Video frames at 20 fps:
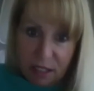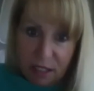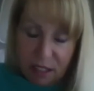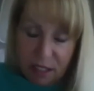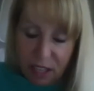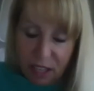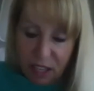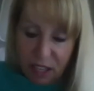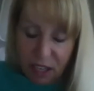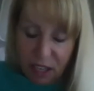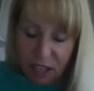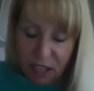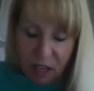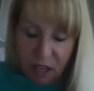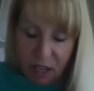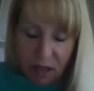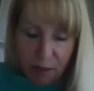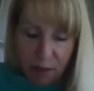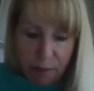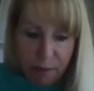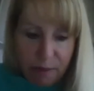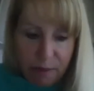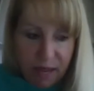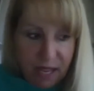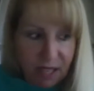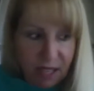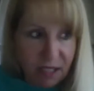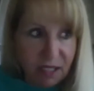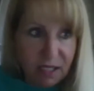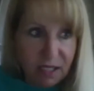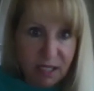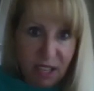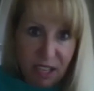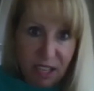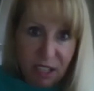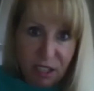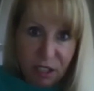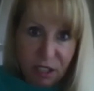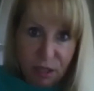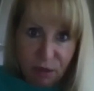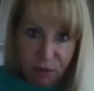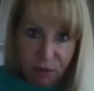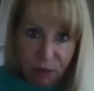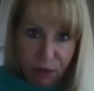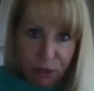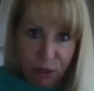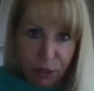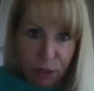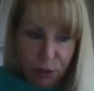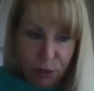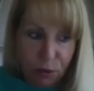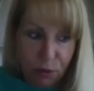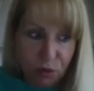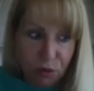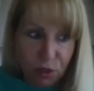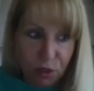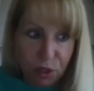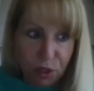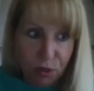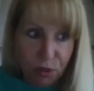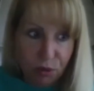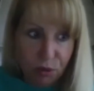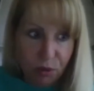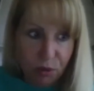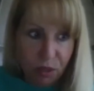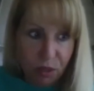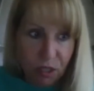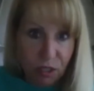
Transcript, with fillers: that make sense for you to